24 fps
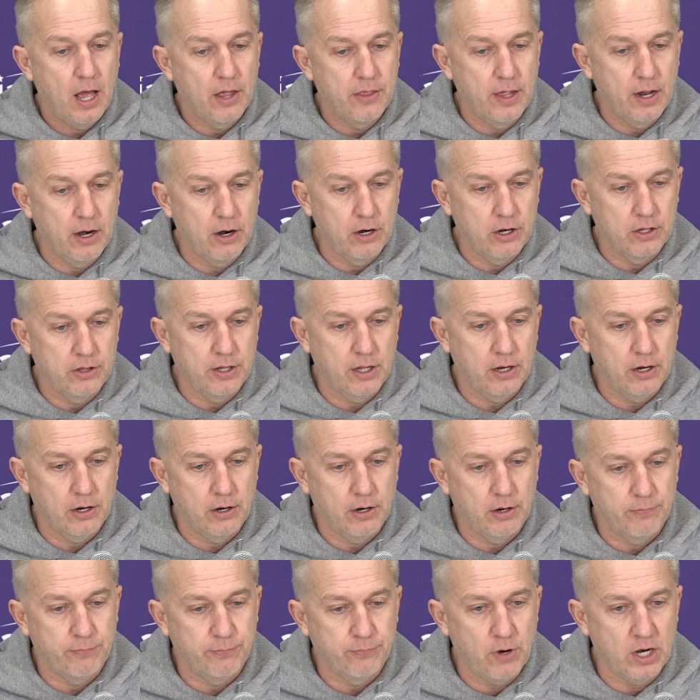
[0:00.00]

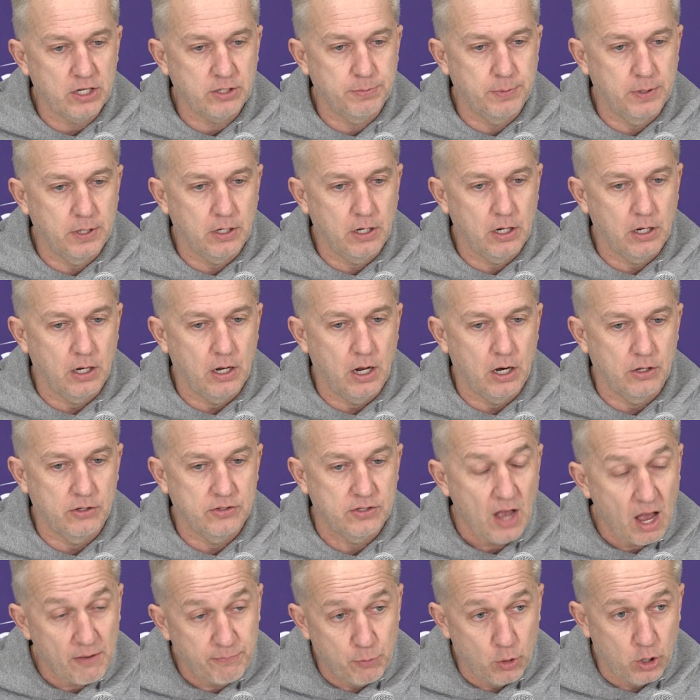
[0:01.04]
Their freshman or
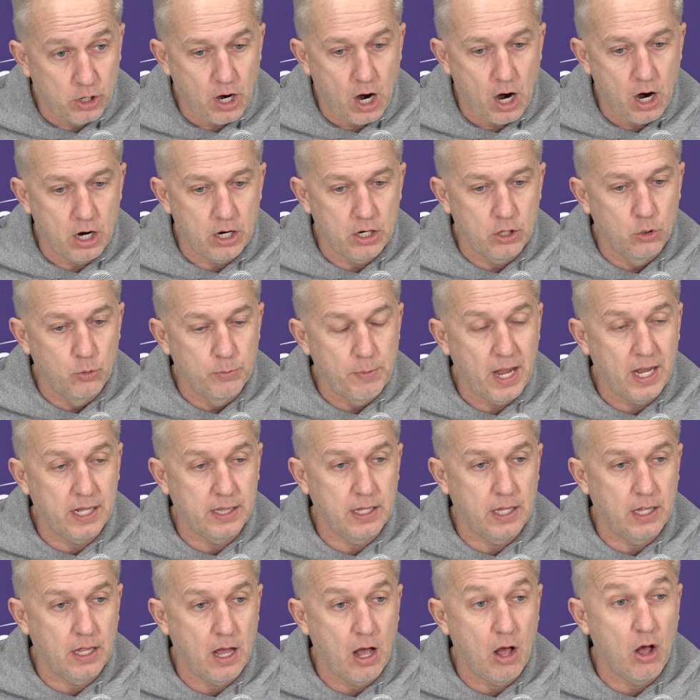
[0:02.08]
sophomore guard, who
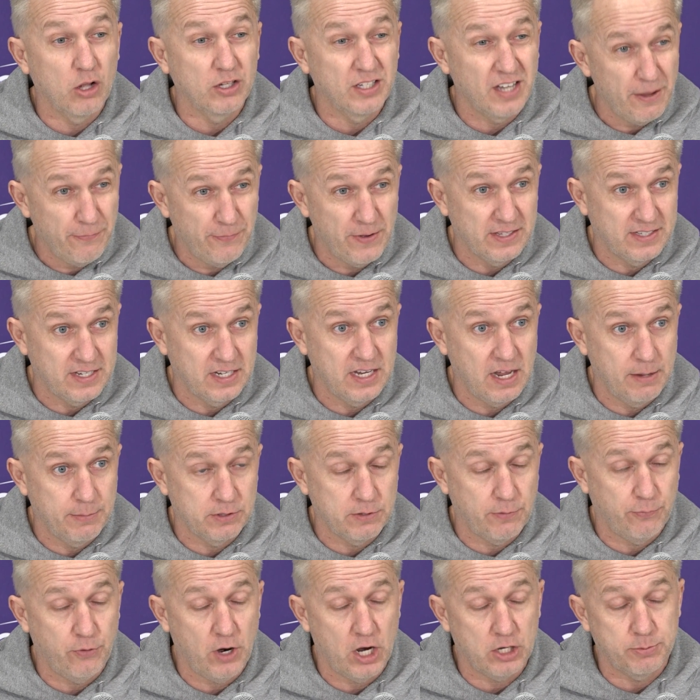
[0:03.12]
made the all-defensive team
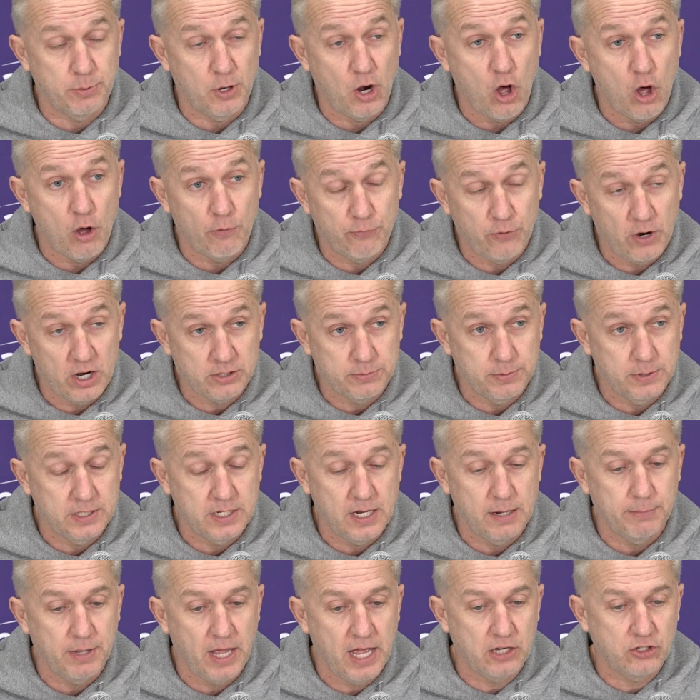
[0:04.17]
as a freshman, all-freshman
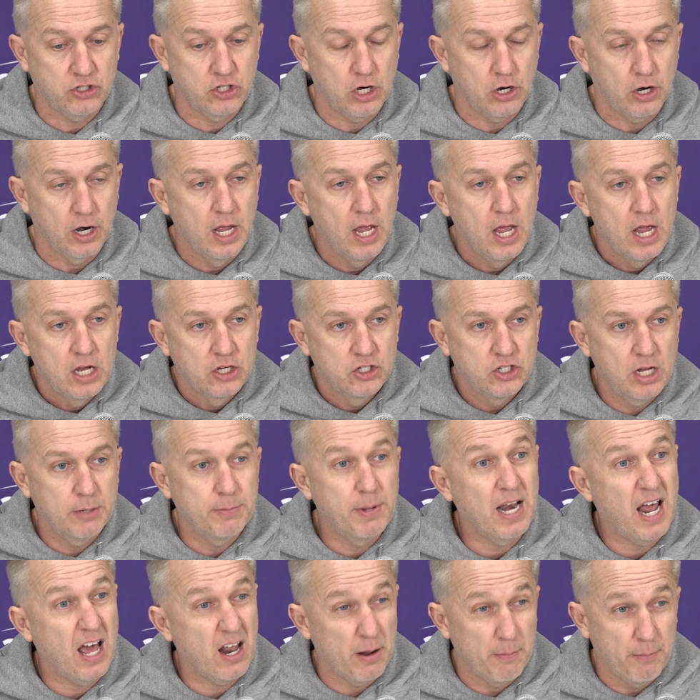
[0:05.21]
team last year, she
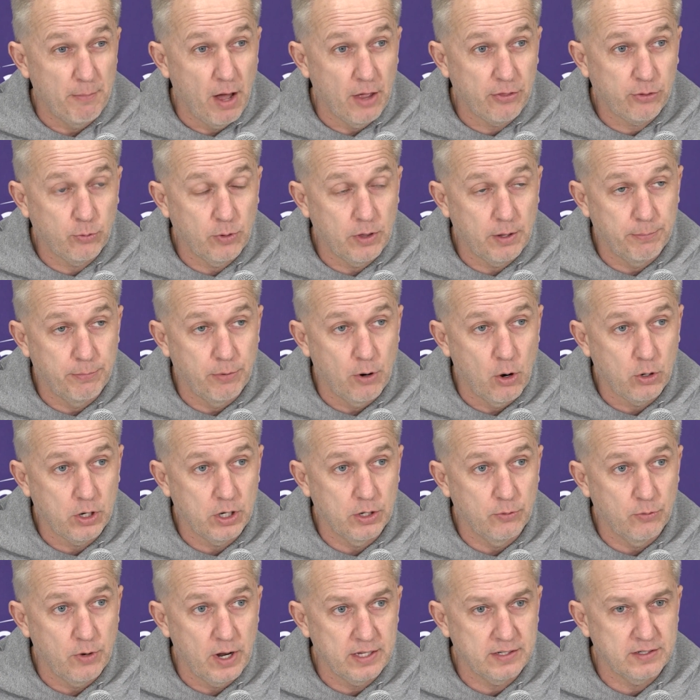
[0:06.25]
had been out a month with a
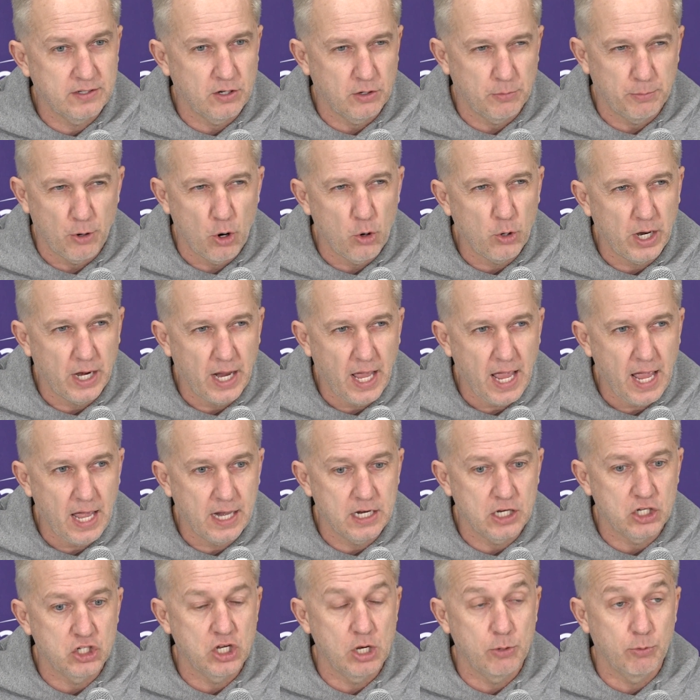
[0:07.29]
broken wrist or broken
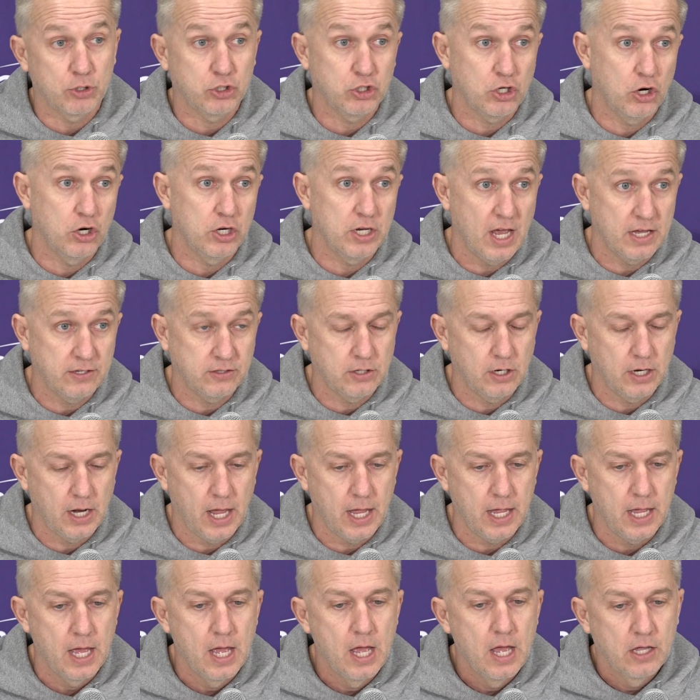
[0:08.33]
hand, and she returned
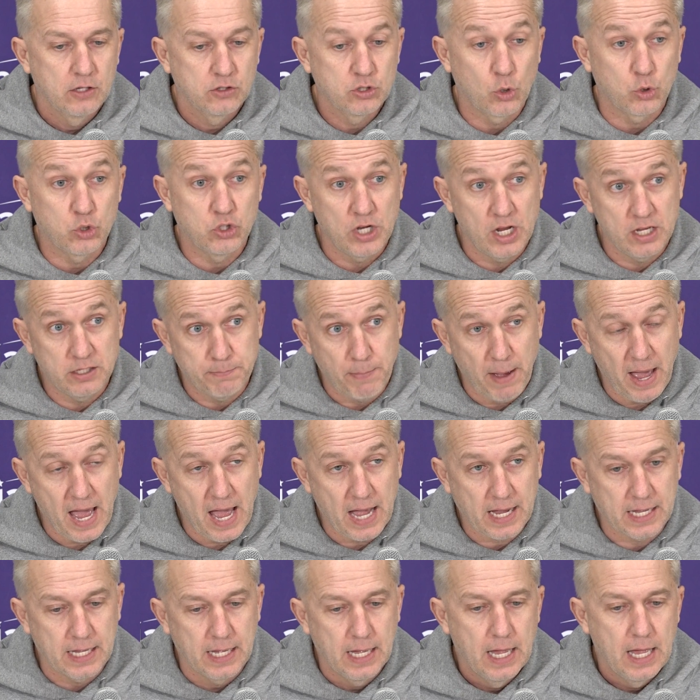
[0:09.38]
yesterday, so she's
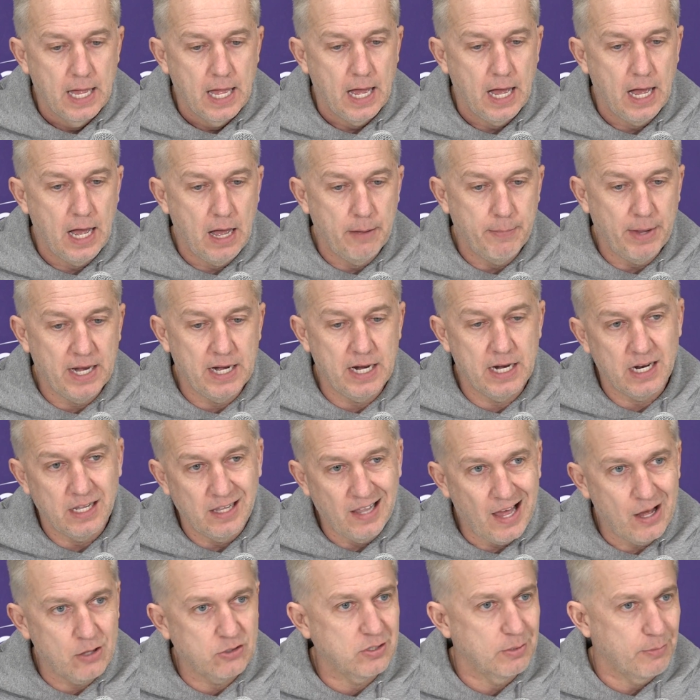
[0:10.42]
back. And it
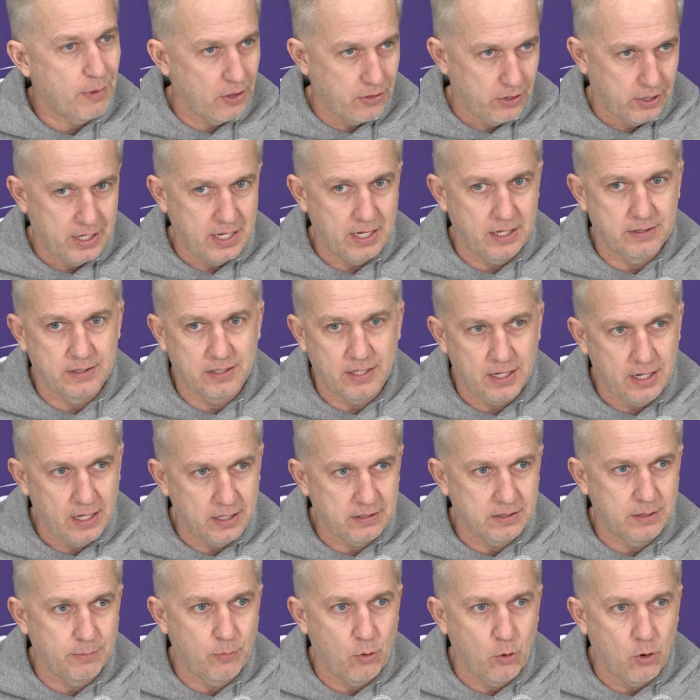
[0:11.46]
allowed some other kids to
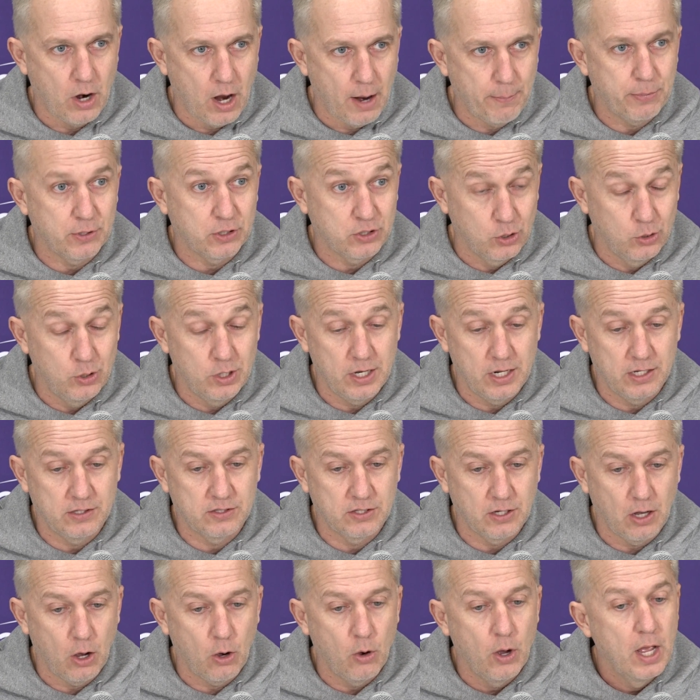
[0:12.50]
get some more opportunities.
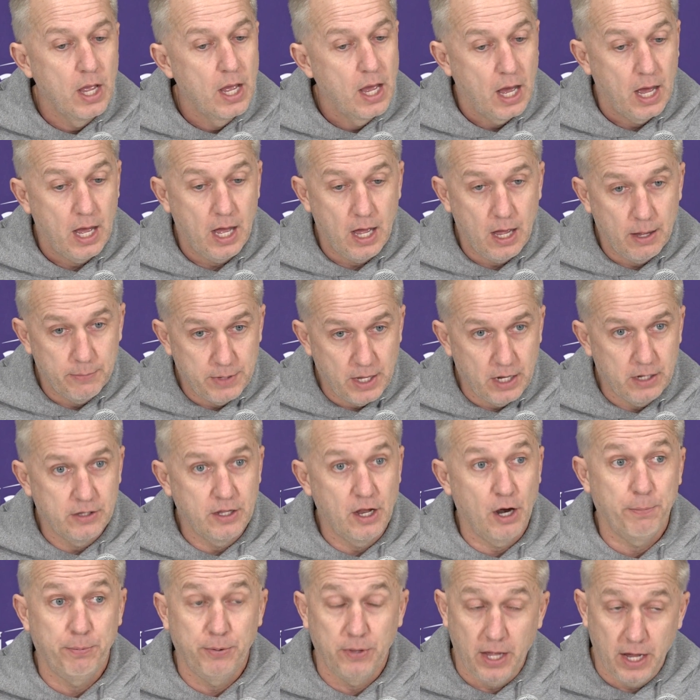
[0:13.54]
So
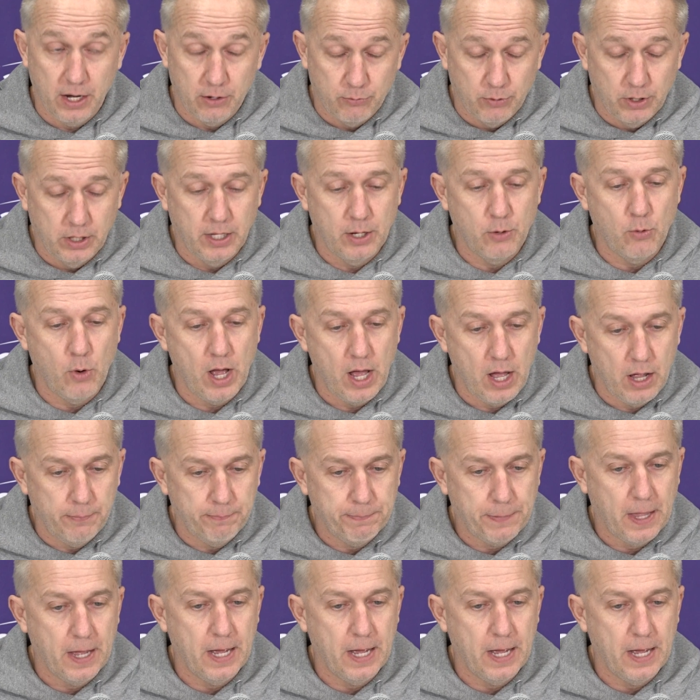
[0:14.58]
they're playing really well.